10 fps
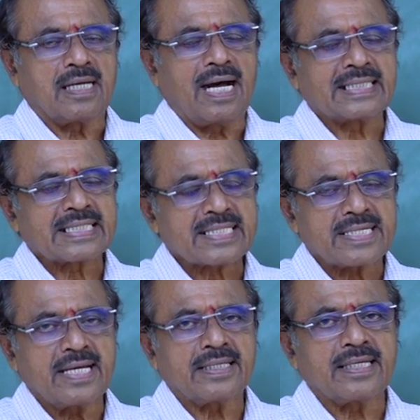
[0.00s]

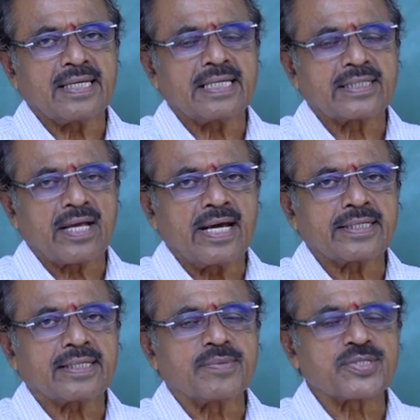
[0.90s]
understand the
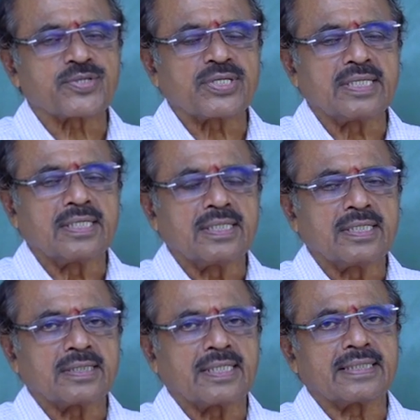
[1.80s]
entire chemistry
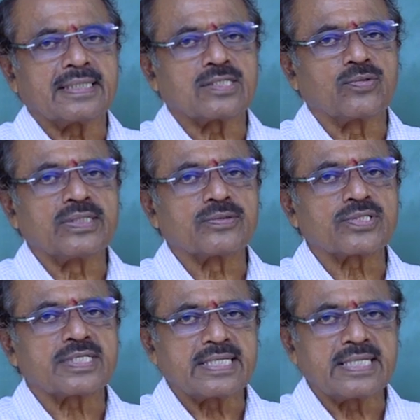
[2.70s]
that he is going to
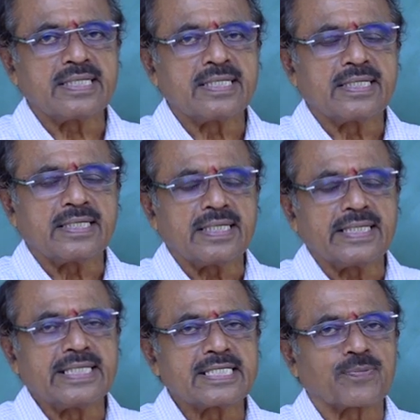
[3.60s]
study
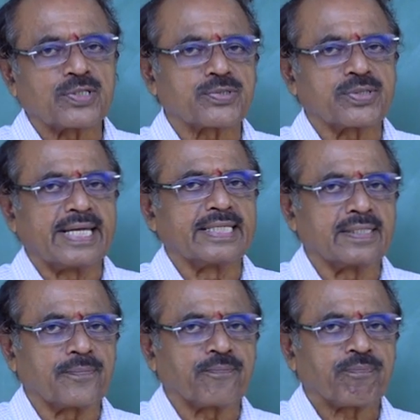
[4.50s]
in his +2 career.
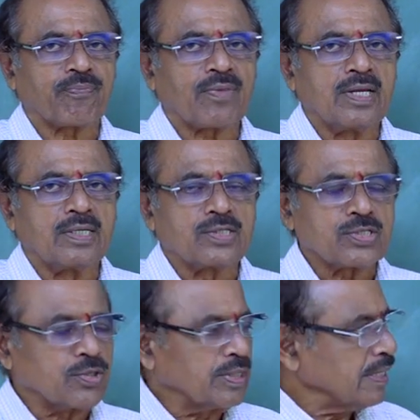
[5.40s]

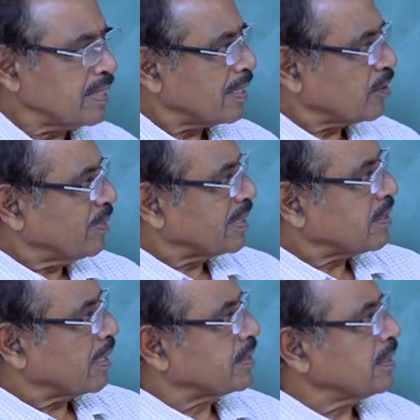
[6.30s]
So in this atomic
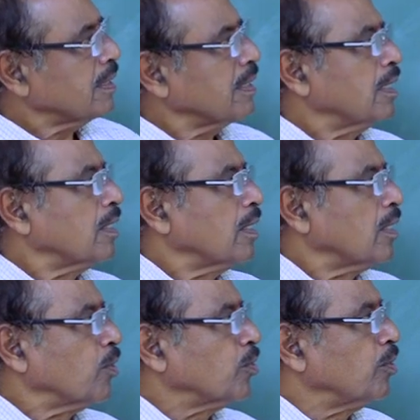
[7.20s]
structure
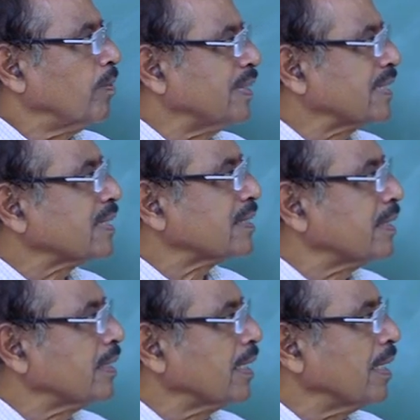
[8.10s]
we will be
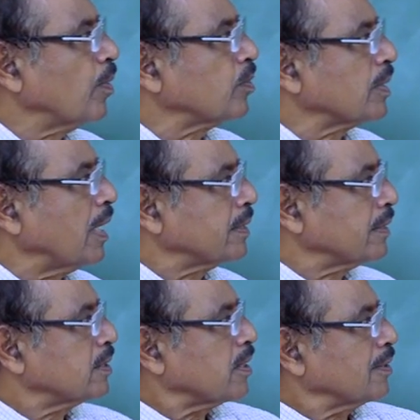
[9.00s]
discussing about
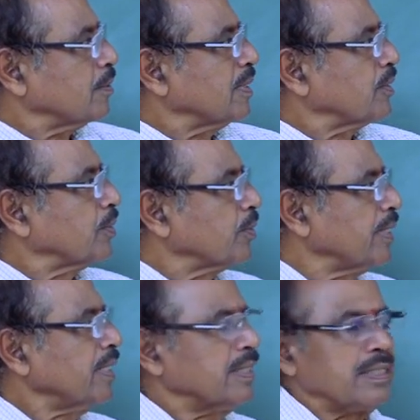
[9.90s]
Dalton's atomic
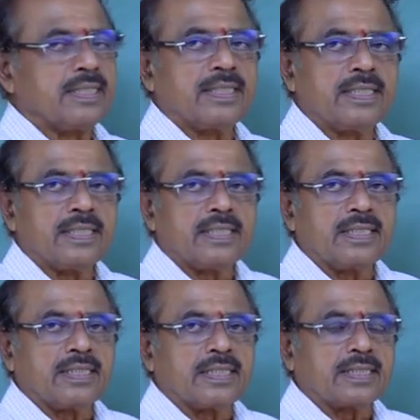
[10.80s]
theory,
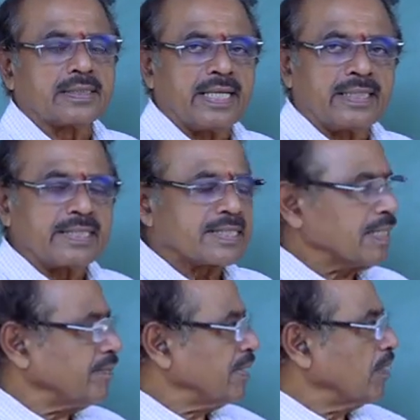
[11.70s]
then
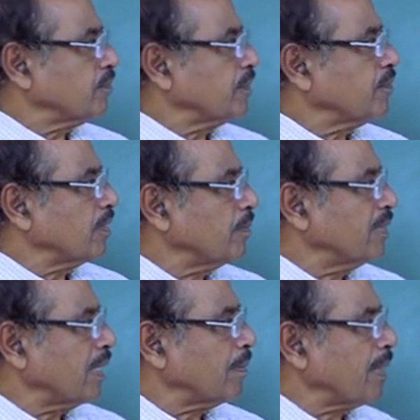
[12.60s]
discovery of the
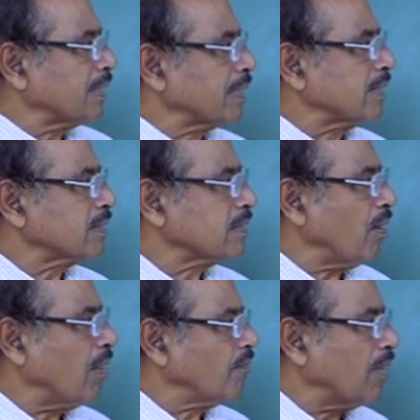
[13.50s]
fundamental particles
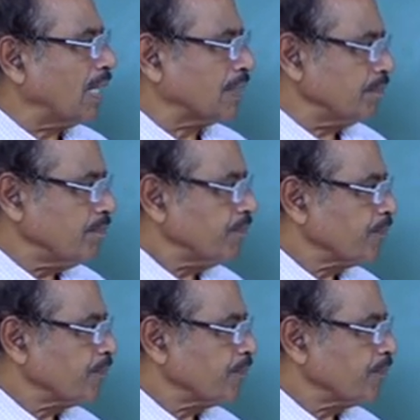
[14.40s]
of atom,